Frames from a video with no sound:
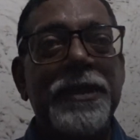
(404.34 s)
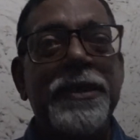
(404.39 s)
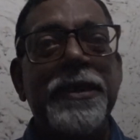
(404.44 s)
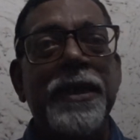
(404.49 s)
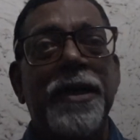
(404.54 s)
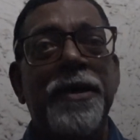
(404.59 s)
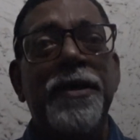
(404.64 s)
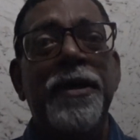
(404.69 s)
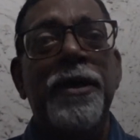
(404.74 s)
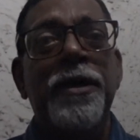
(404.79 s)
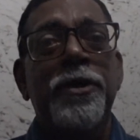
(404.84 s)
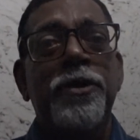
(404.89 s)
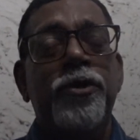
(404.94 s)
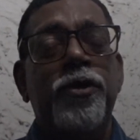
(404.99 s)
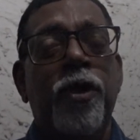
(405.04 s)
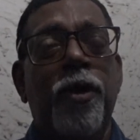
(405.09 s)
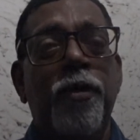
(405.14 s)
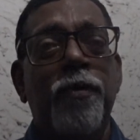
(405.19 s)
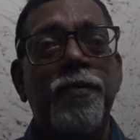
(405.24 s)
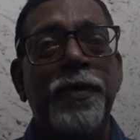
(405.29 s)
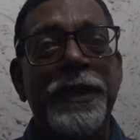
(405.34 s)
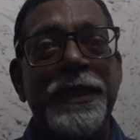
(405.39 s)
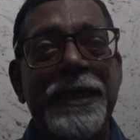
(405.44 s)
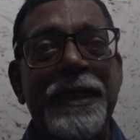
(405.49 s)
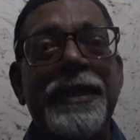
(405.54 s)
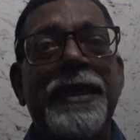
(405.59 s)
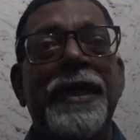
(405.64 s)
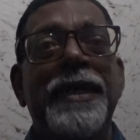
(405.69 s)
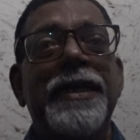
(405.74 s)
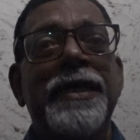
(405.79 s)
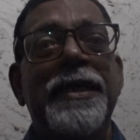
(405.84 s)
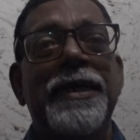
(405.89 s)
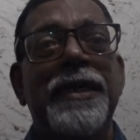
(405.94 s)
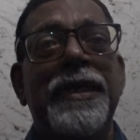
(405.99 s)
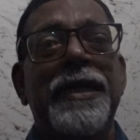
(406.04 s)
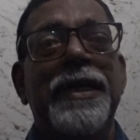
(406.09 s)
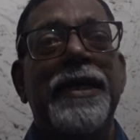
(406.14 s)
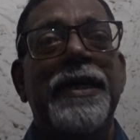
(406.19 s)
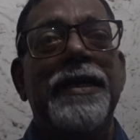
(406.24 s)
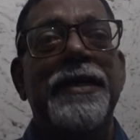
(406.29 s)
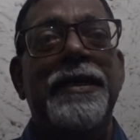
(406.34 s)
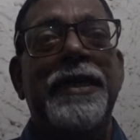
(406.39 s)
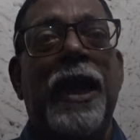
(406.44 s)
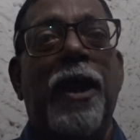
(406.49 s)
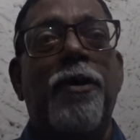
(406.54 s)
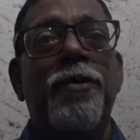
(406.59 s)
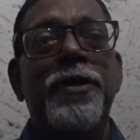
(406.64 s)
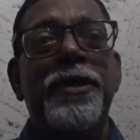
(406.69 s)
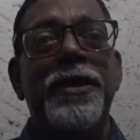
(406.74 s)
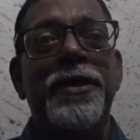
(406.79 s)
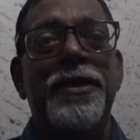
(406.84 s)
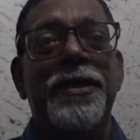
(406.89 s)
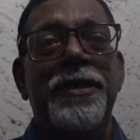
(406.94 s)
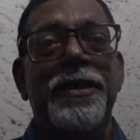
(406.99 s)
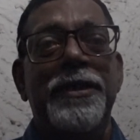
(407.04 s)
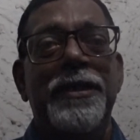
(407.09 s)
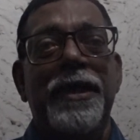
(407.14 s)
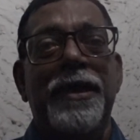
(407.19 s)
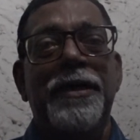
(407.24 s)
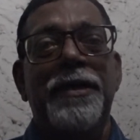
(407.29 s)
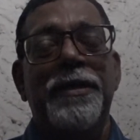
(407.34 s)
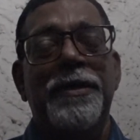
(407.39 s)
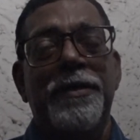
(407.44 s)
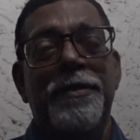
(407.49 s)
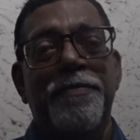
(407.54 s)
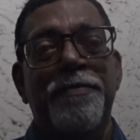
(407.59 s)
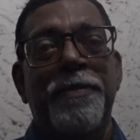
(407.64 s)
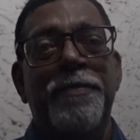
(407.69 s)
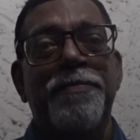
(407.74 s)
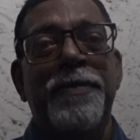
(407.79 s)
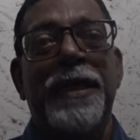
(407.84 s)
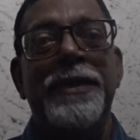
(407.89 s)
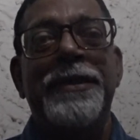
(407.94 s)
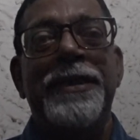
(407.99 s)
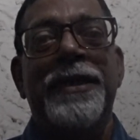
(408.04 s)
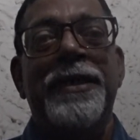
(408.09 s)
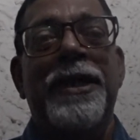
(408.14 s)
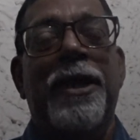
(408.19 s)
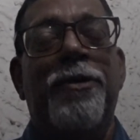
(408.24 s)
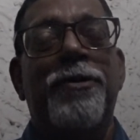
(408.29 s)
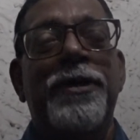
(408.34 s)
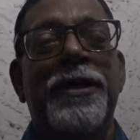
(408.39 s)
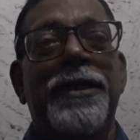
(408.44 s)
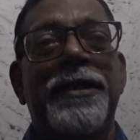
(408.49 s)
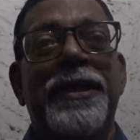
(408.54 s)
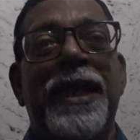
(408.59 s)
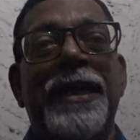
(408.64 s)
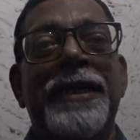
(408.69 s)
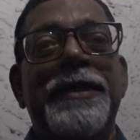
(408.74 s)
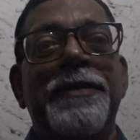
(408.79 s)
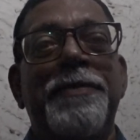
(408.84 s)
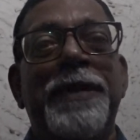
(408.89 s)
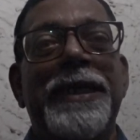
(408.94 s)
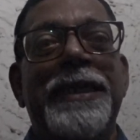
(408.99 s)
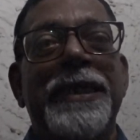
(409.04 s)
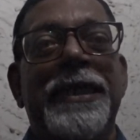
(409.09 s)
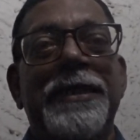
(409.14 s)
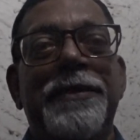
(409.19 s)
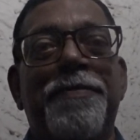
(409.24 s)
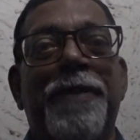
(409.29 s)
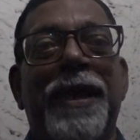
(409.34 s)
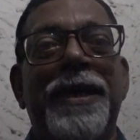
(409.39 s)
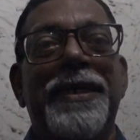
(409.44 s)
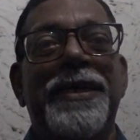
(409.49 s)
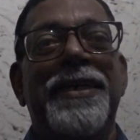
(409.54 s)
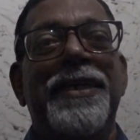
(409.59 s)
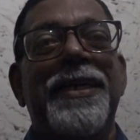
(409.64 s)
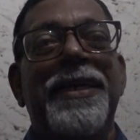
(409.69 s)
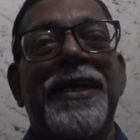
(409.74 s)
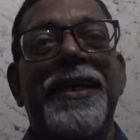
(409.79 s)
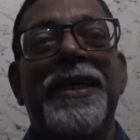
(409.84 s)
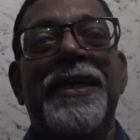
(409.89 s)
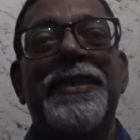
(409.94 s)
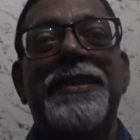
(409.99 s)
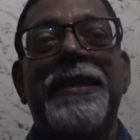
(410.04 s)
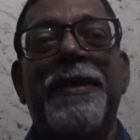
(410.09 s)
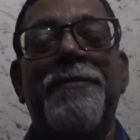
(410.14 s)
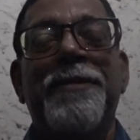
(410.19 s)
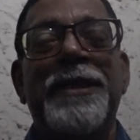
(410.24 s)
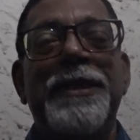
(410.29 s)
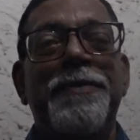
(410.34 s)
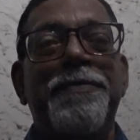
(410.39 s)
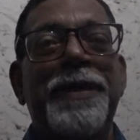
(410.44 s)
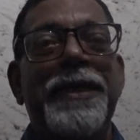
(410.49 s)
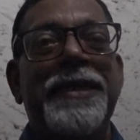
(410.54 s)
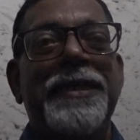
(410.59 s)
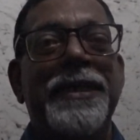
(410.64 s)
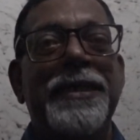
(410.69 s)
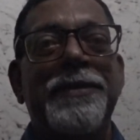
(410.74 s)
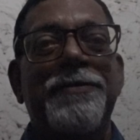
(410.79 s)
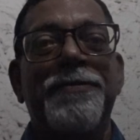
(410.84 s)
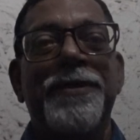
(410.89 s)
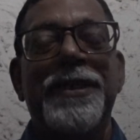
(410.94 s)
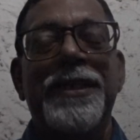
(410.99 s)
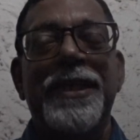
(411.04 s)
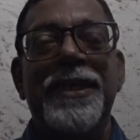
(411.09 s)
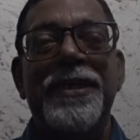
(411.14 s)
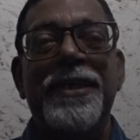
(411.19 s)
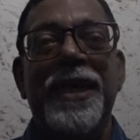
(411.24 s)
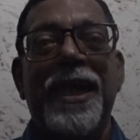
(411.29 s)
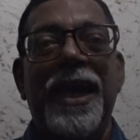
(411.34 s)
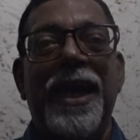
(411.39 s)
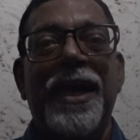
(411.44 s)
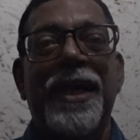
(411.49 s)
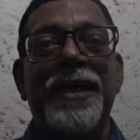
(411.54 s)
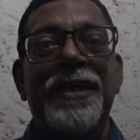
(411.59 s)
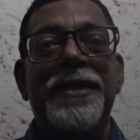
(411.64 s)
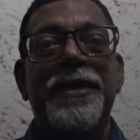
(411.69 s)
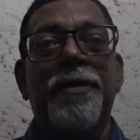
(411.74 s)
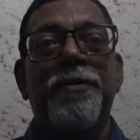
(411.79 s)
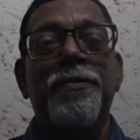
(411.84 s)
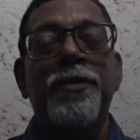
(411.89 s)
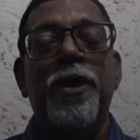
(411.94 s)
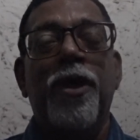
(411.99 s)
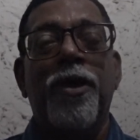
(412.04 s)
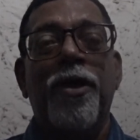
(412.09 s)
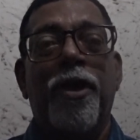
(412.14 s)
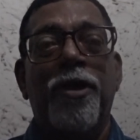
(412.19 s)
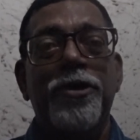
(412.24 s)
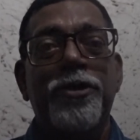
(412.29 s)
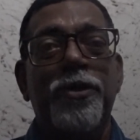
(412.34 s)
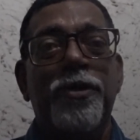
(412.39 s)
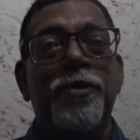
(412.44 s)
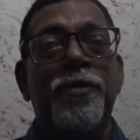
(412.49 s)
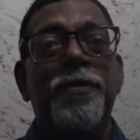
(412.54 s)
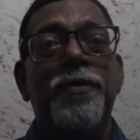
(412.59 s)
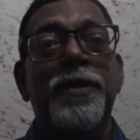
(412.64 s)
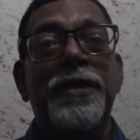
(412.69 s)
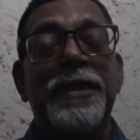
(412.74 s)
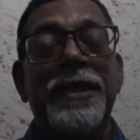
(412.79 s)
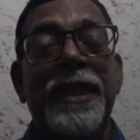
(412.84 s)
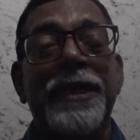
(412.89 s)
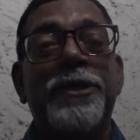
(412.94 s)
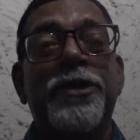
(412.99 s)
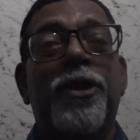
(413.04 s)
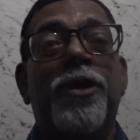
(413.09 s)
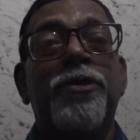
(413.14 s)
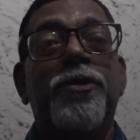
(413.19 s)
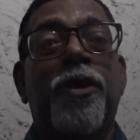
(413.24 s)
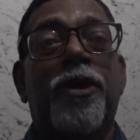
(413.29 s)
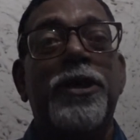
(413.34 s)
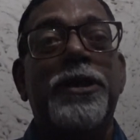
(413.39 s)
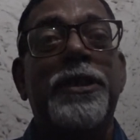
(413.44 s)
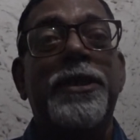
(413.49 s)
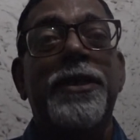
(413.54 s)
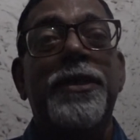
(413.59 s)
This year. So we did the ground, the major ground, 90 meters by 70 meters we did. And we also later on got